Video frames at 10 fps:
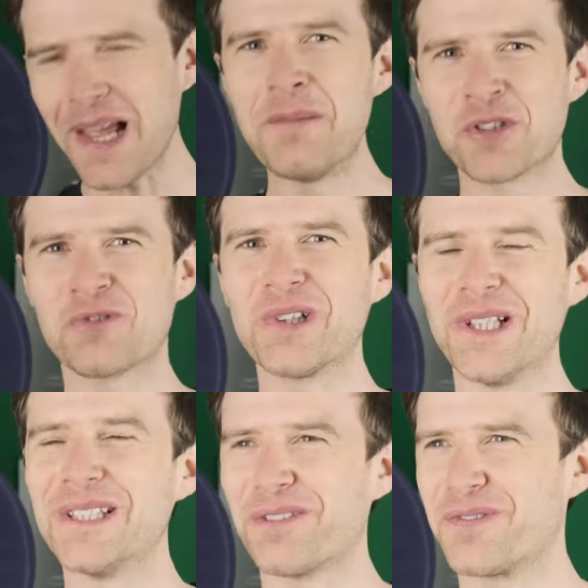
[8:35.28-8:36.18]
I'm
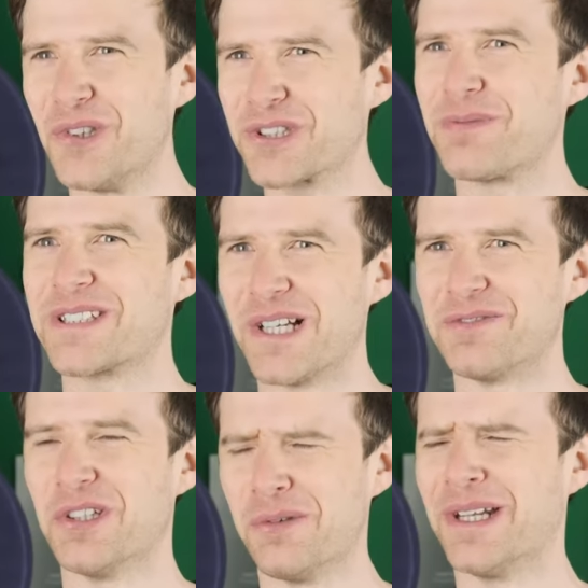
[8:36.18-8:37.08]
struggling to force myself
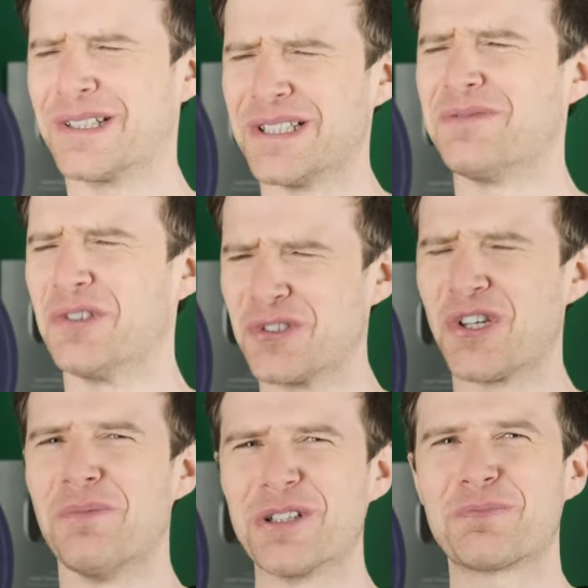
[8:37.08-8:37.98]
to do it because I've done
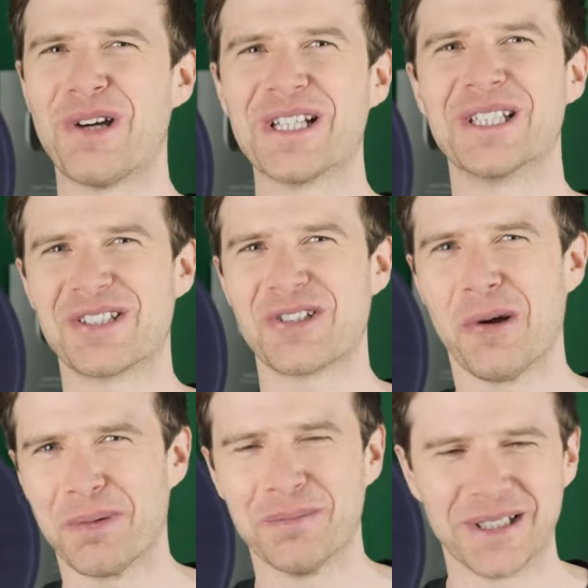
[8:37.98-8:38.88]
so much practice
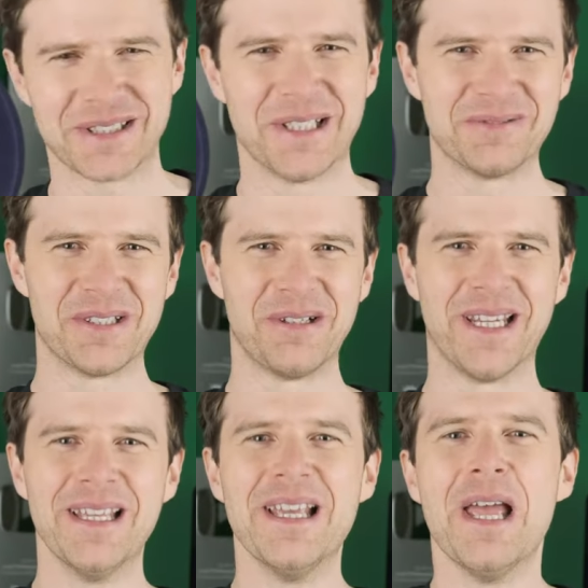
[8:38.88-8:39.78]
stopping myself do
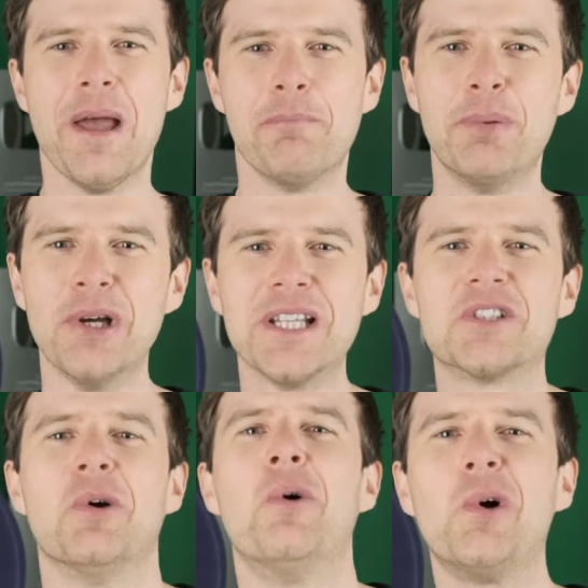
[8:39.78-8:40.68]
it. But
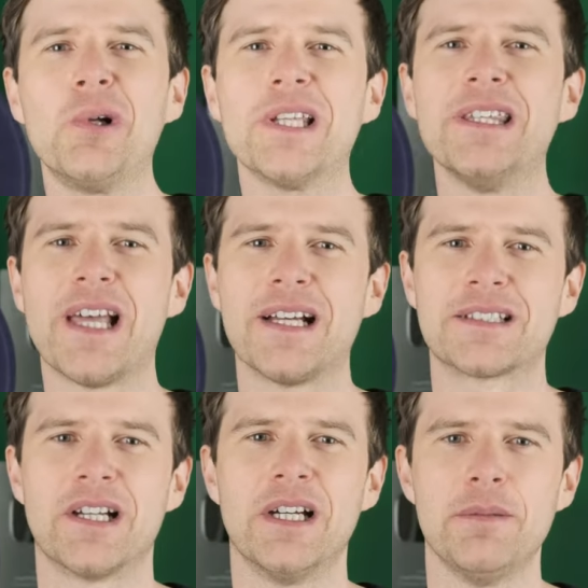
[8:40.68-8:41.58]
it's all in that
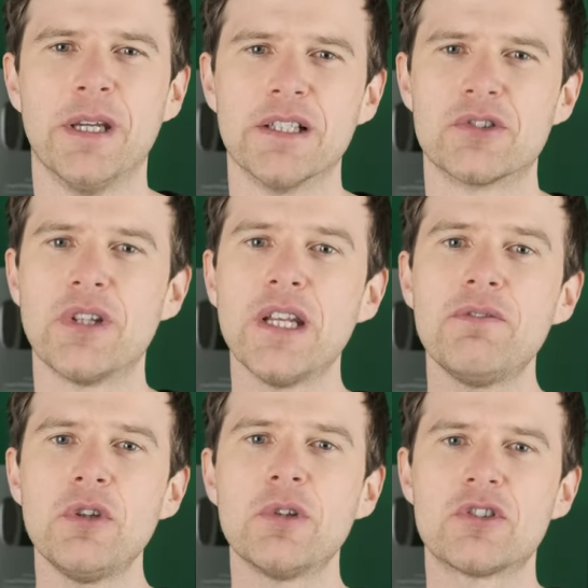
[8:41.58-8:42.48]
timing. So then
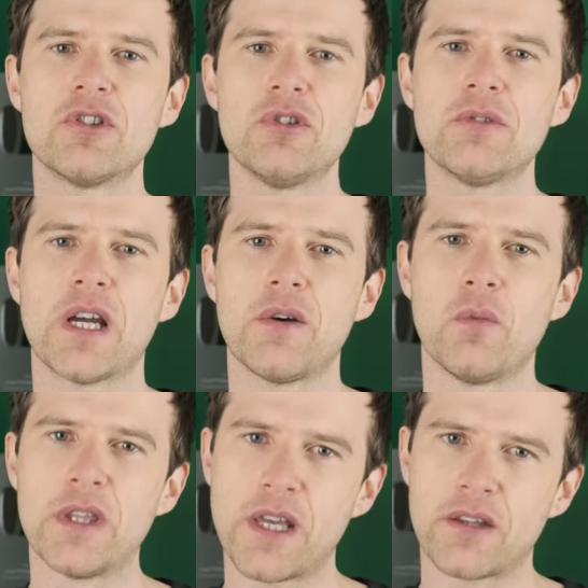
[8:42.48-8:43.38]
if you were to do that
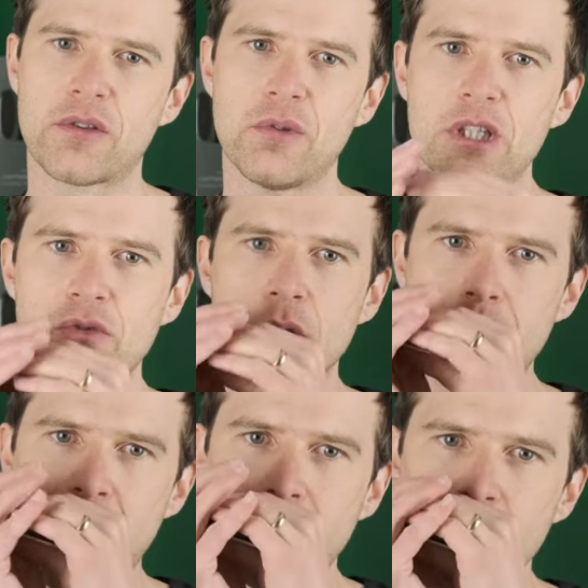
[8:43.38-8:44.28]
with that three draw
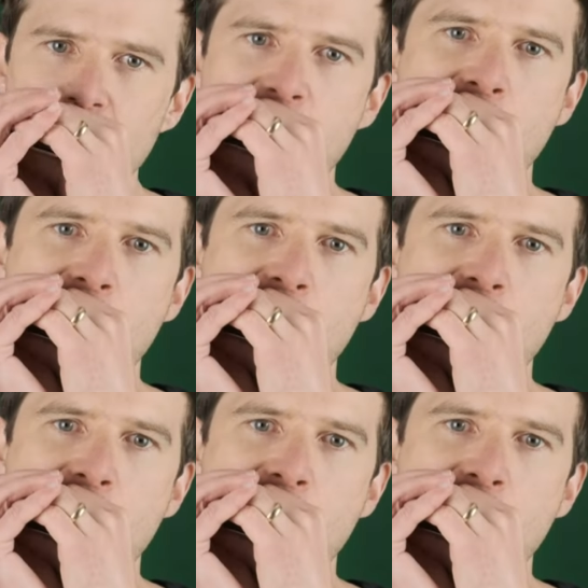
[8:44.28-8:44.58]
bend.